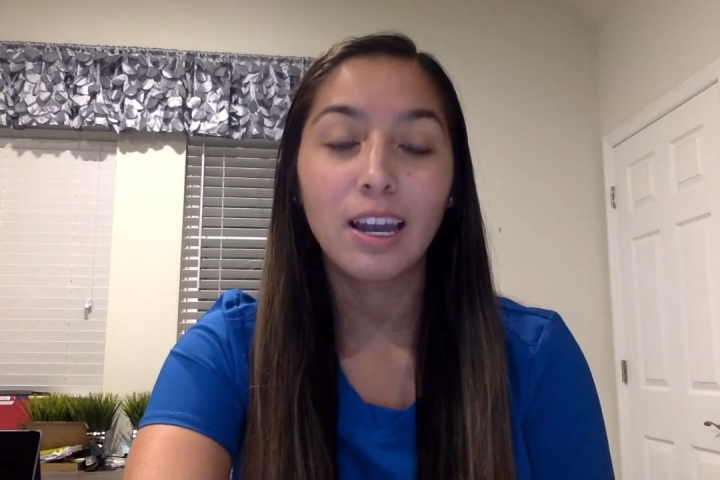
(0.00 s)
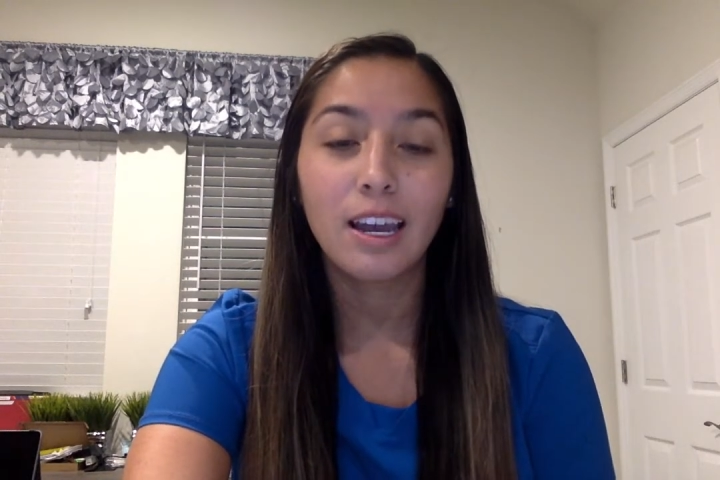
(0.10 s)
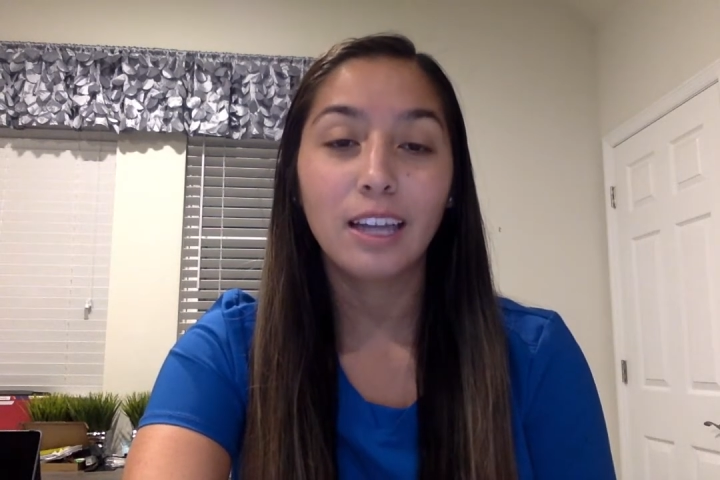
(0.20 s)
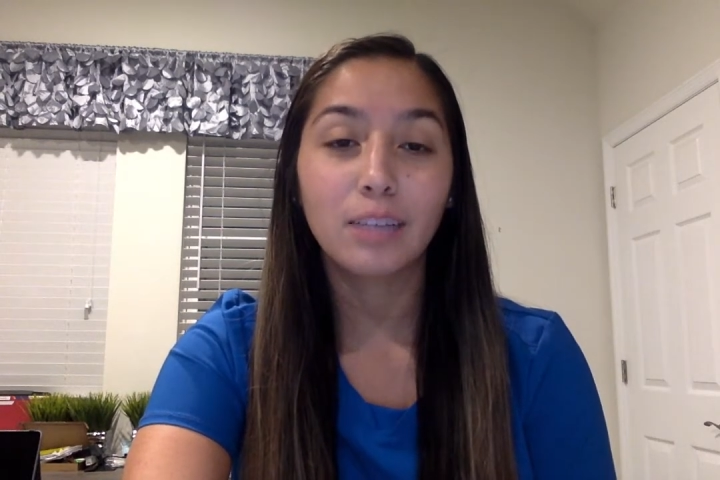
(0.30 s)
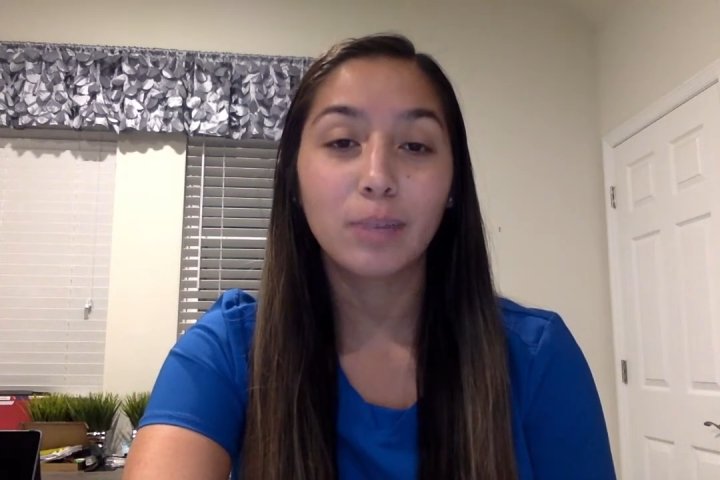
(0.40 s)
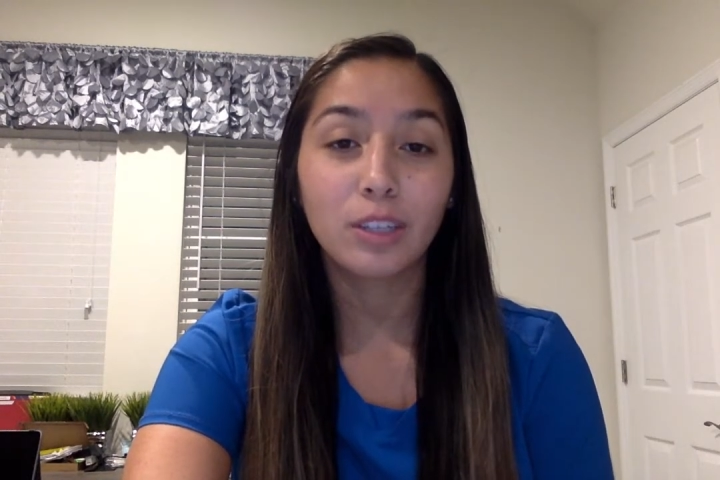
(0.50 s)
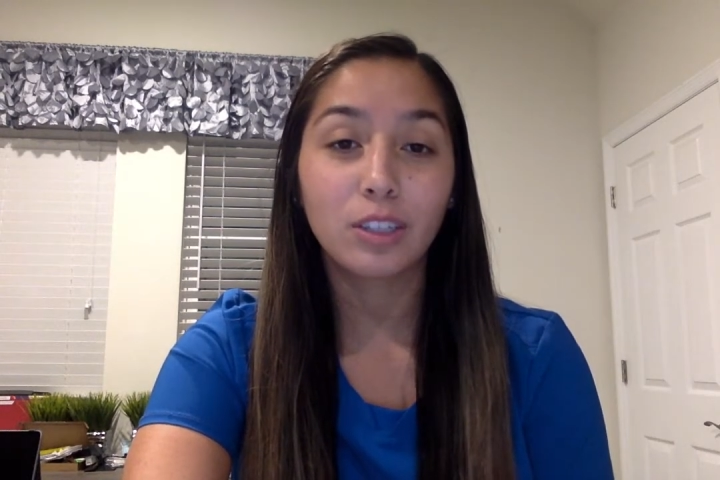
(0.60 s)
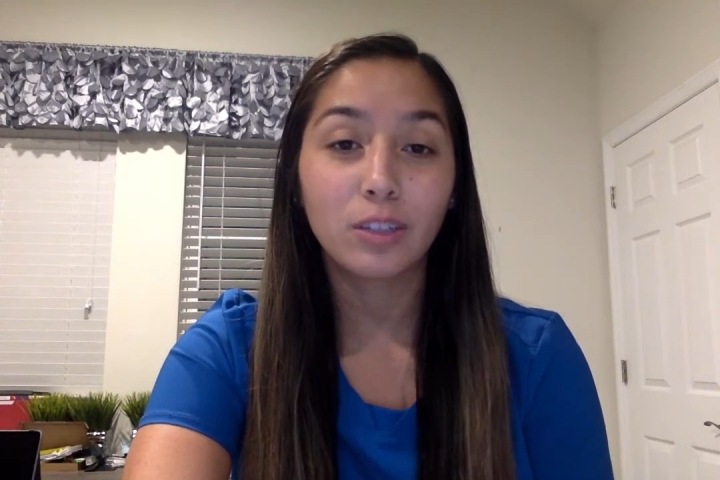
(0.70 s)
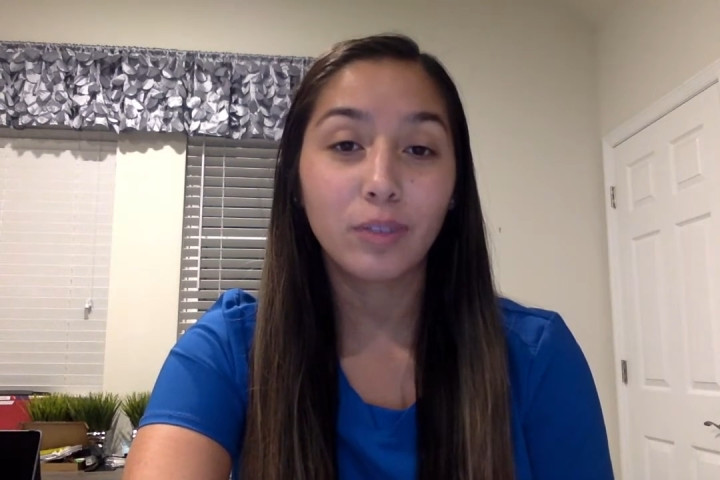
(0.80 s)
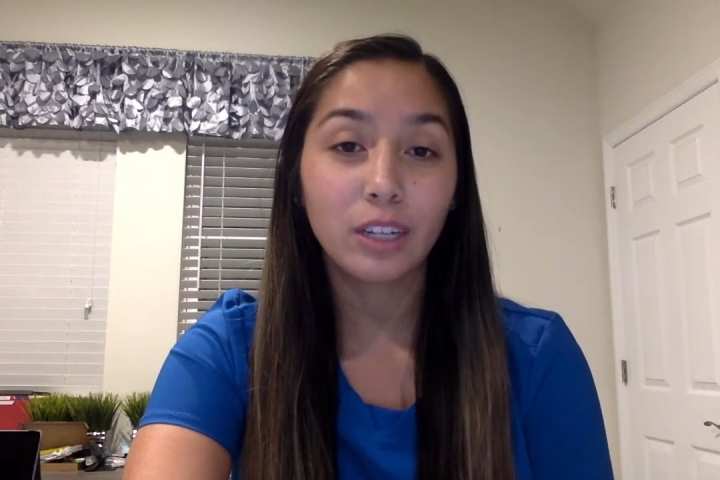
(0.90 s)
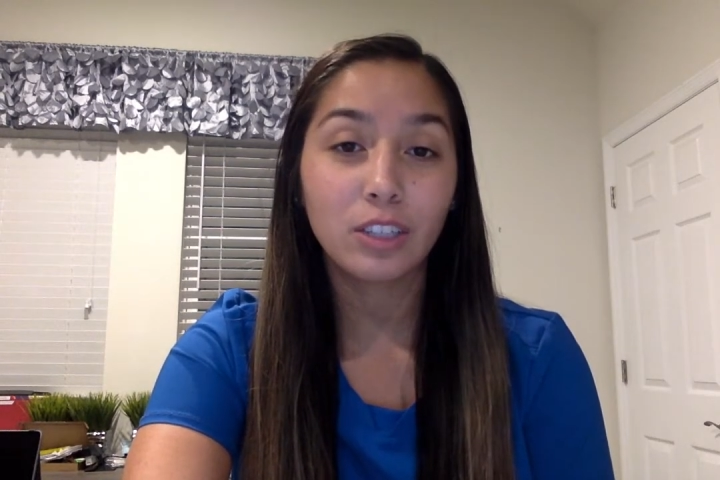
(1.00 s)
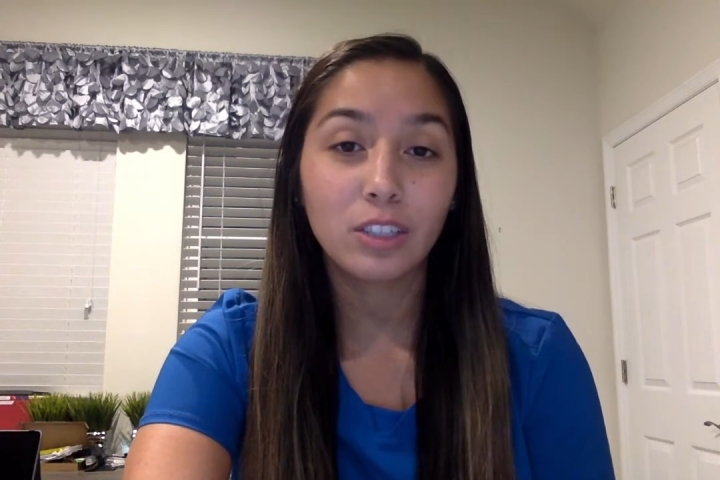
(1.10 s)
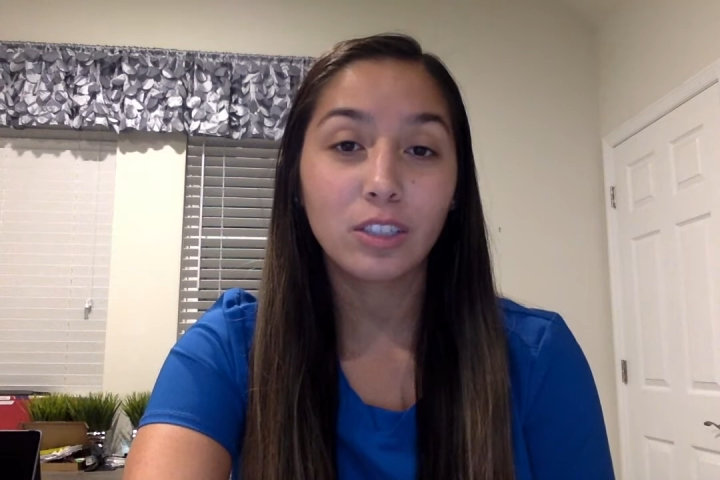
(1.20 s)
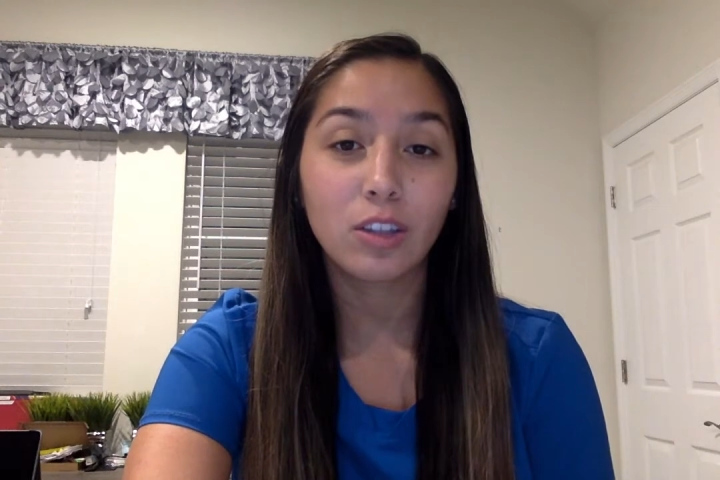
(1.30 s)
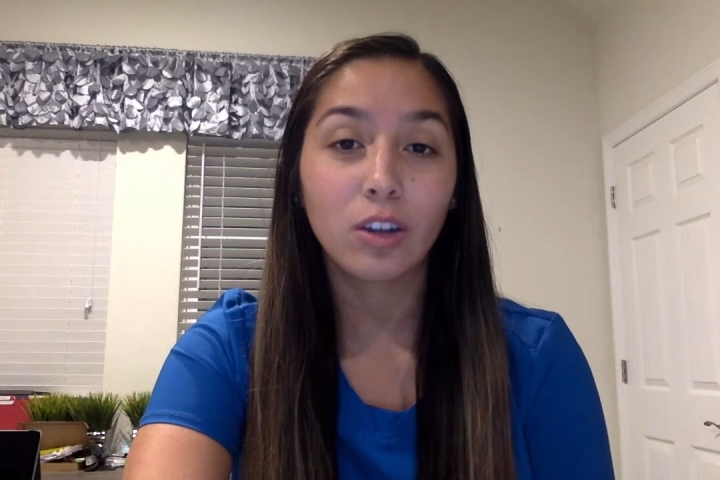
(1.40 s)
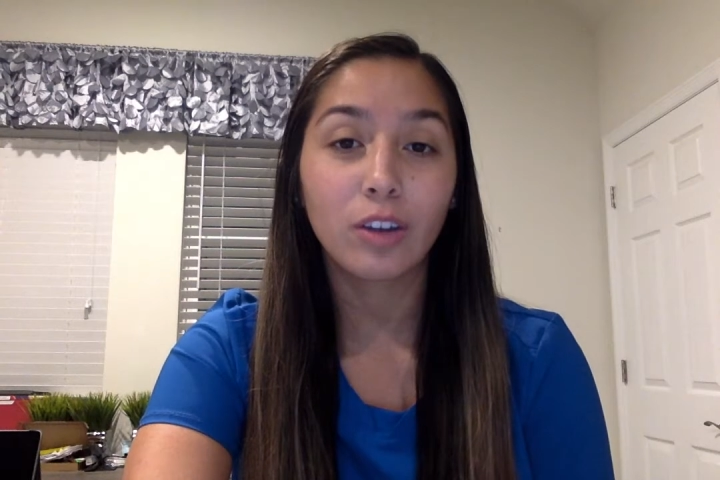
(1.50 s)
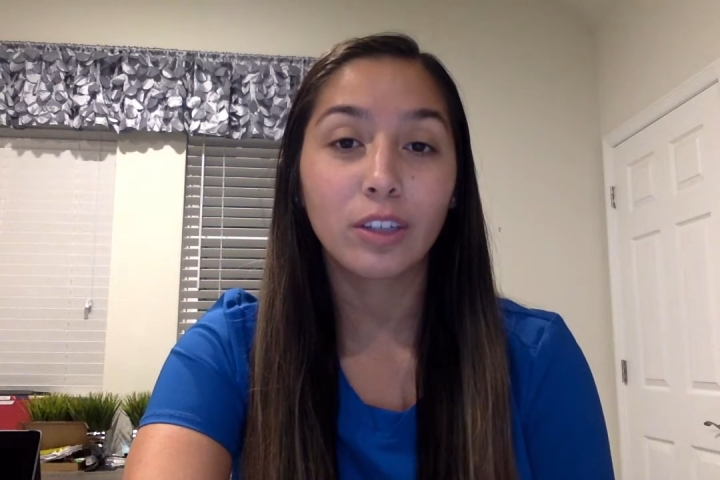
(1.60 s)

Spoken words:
Its major advantages are the